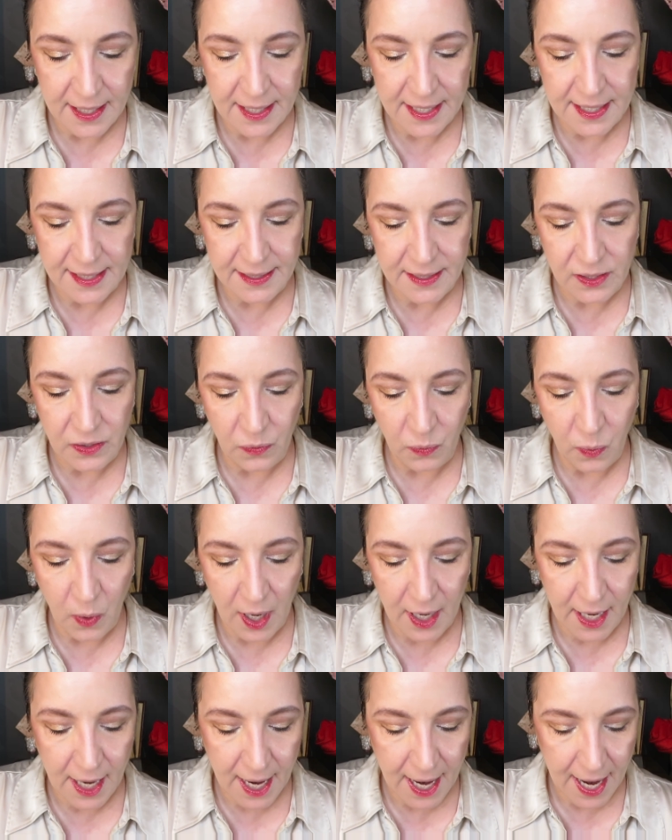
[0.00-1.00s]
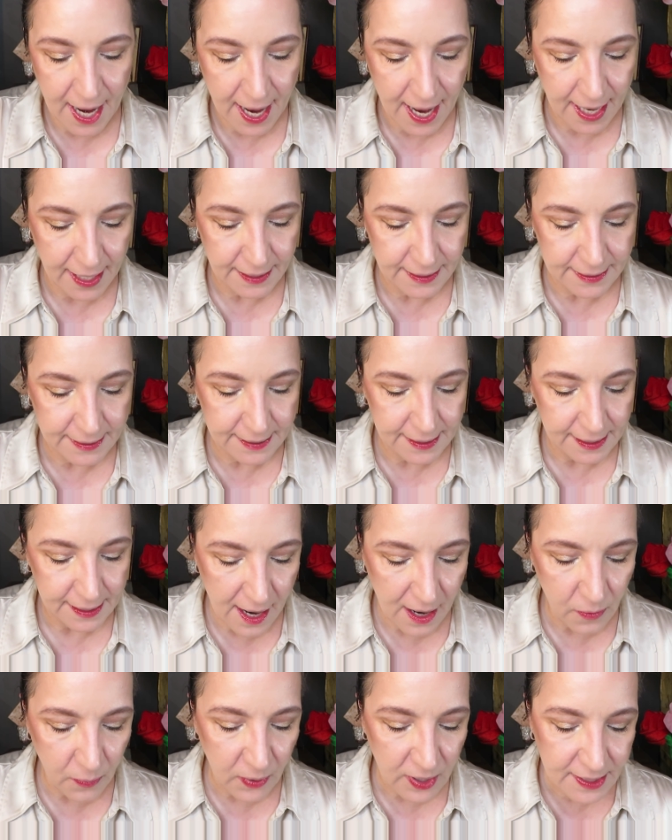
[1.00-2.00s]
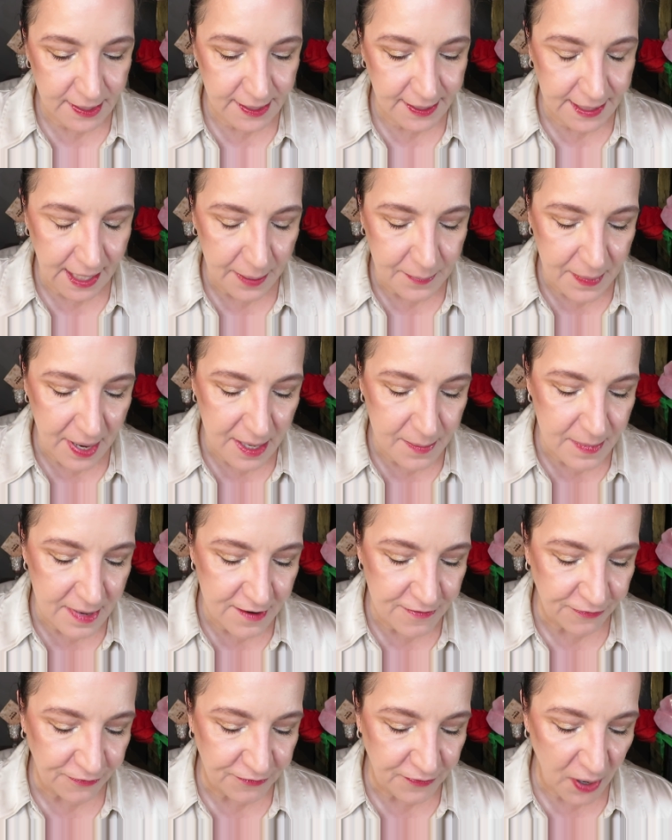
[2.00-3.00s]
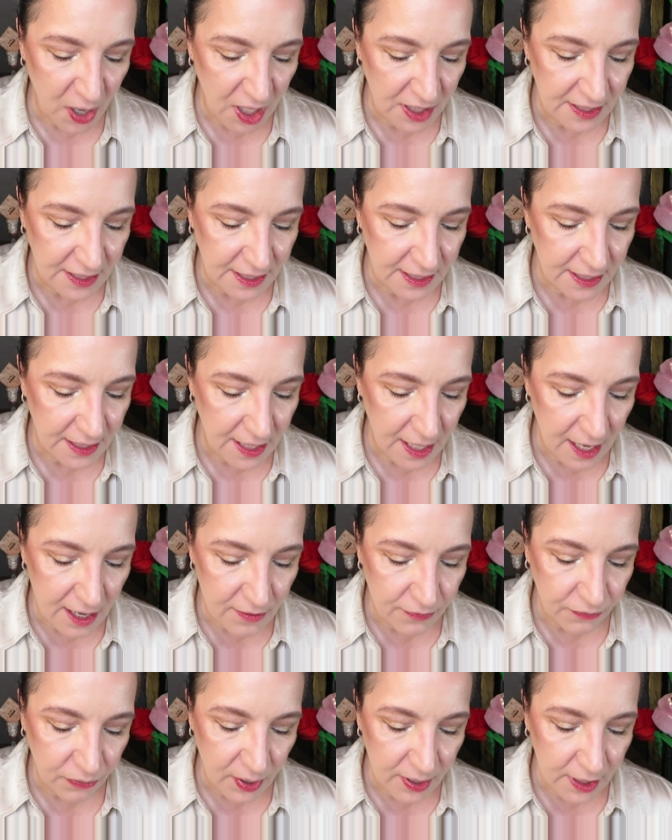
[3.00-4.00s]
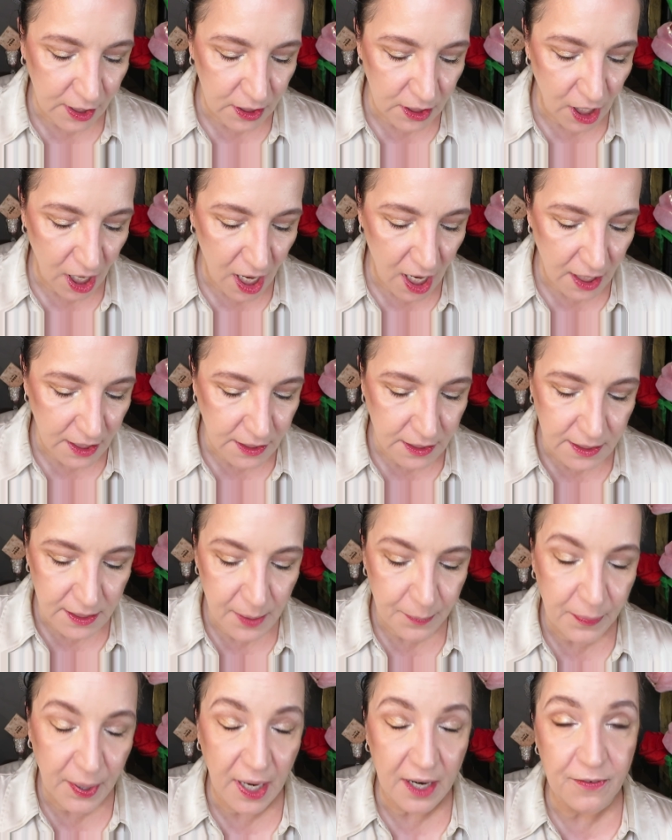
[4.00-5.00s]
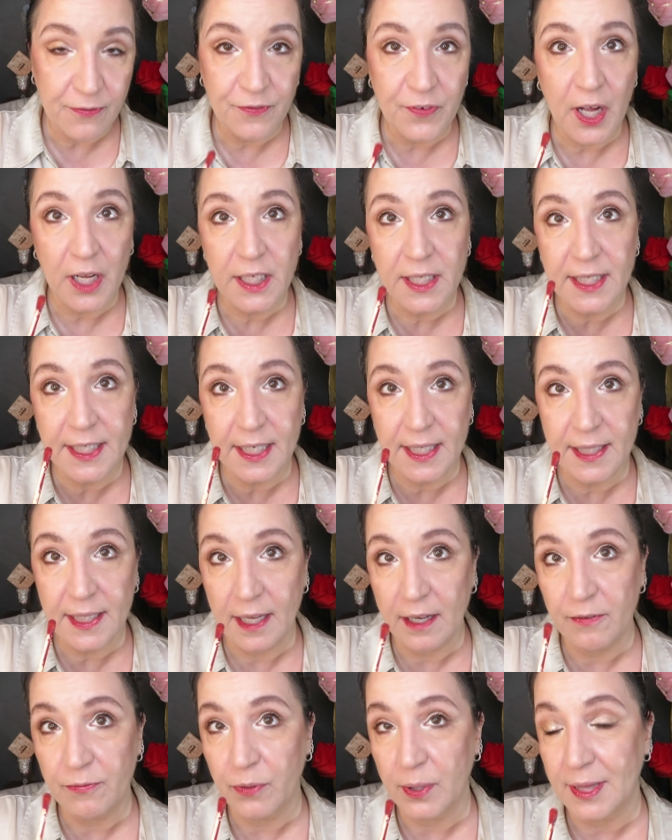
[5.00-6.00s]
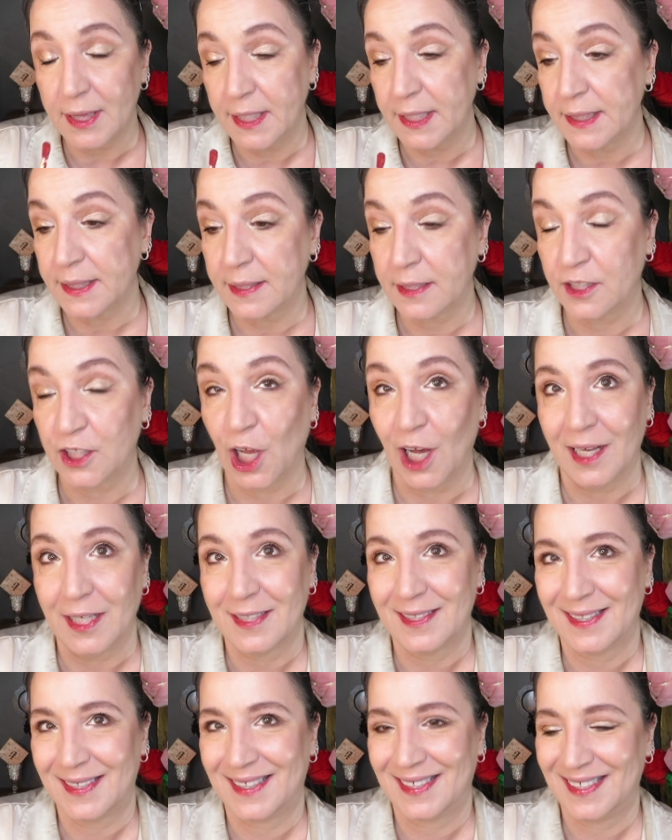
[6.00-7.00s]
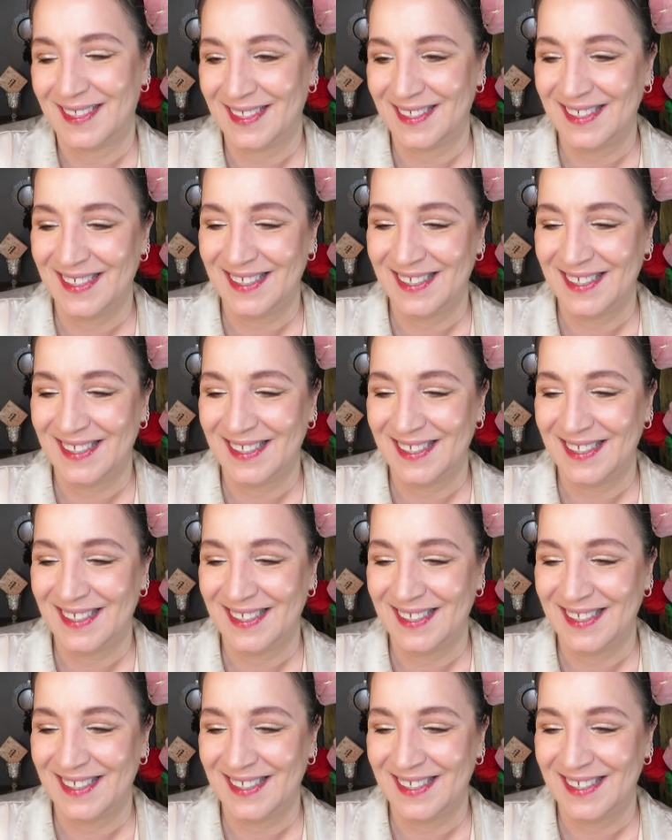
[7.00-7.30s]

it is what has, I wouldn't say made me fall in love with gloss, but I've fallen in love with this gloss.